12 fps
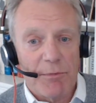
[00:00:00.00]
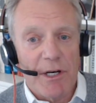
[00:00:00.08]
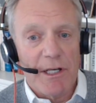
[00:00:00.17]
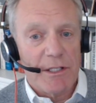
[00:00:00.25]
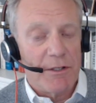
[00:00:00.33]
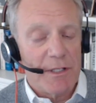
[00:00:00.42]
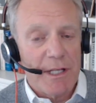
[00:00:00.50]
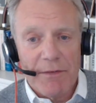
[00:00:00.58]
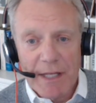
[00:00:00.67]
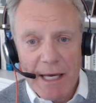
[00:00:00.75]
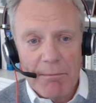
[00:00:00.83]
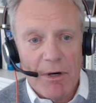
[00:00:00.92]
the price goes
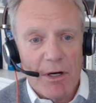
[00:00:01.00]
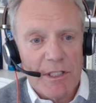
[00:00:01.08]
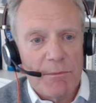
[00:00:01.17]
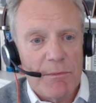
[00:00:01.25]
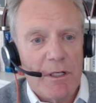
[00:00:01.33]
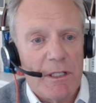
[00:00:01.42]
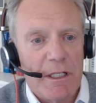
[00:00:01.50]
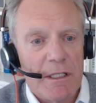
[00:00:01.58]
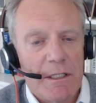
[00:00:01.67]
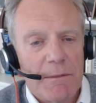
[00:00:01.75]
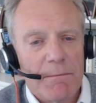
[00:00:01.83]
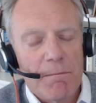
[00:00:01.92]
down. They get marked to
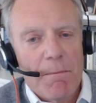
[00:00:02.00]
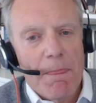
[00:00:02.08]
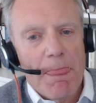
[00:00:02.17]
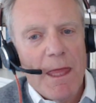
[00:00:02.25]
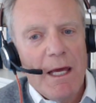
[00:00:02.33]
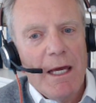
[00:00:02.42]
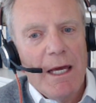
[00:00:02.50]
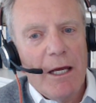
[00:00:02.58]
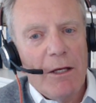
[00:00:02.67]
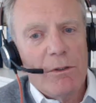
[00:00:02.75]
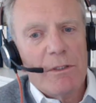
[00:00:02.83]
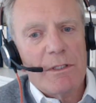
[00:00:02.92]
market.
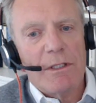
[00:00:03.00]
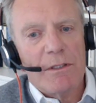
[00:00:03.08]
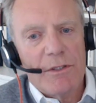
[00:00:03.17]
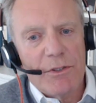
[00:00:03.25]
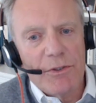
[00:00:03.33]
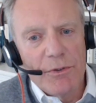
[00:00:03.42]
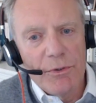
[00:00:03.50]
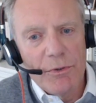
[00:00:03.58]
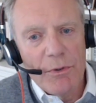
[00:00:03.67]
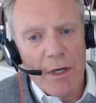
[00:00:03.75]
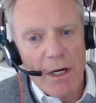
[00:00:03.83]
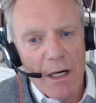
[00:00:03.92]
Held
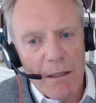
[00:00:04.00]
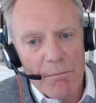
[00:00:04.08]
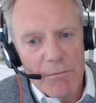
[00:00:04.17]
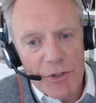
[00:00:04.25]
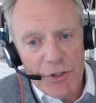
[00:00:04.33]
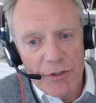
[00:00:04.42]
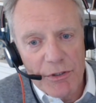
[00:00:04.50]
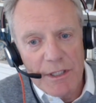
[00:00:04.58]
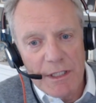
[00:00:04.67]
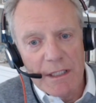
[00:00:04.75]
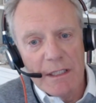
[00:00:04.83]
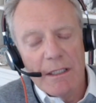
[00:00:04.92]
to um,
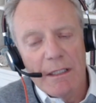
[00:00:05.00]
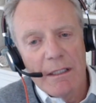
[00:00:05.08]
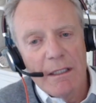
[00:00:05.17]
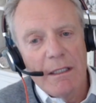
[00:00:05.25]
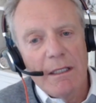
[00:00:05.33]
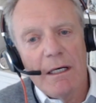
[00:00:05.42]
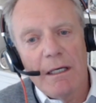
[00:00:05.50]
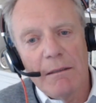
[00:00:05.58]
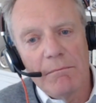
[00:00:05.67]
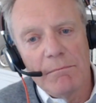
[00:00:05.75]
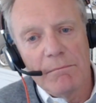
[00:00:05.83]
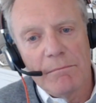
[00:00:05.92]
maturity
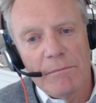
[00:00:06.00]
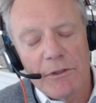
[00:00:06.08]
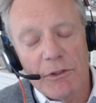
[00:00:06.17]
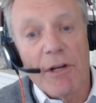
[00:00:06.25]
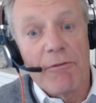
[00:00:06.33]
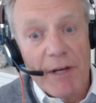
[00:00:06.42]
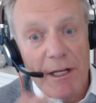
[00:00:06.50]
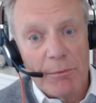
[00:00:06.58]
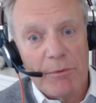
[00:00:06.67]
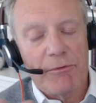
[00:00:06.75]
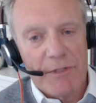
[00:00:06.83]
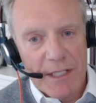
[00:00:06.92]
um, sorry,
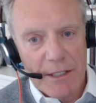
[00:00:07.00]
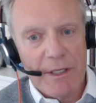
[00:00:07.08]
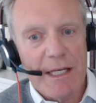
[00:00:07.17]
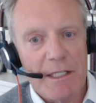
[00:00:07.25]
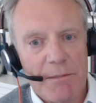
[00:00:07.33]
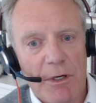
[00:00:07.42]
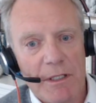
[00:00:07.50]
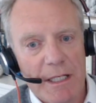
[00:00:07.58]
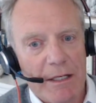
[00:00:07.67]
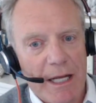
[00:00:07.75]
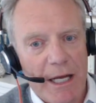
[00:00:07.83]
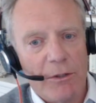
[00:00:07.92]
available for sale gets marked
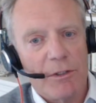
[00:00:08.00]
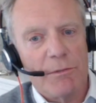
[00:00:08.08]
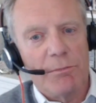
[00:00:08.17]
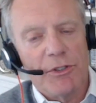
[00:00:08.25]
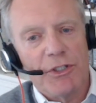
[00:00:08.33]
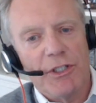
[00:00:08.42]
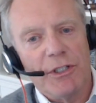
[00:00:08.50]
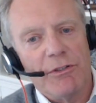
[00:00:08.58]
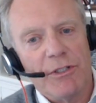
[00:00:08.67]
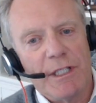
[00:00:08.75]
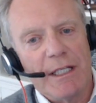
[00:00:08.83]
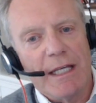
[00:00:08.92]
down, held to
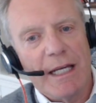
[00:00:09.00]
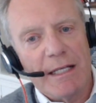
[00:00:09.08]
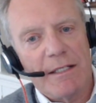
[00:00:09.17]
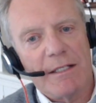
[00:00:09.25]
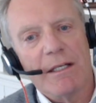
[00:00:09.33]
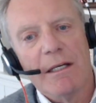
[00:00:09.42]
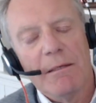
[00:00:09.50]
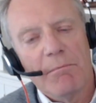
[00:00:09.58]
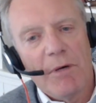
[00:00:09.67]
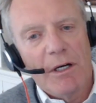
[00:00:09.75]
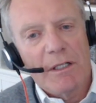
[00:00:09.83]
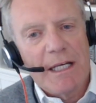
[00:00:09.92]
maturity gets
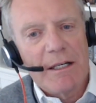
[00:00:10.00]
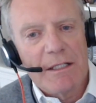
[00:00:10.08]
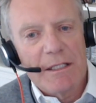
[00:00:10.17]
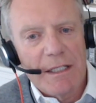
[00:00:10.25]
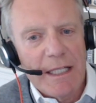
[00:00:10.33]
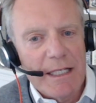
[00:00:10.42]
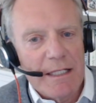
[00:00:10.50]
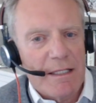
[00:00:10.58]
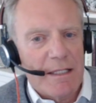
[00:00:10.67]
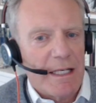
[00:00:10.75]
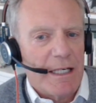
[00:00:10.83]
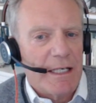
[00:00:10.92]
marked down at a later
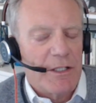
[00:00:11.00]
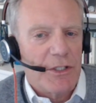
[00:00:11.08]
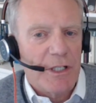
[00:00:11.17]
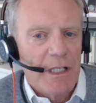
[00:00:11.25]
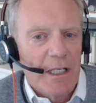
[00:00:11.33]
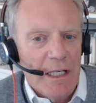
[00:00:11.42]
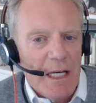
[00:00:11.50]
stage.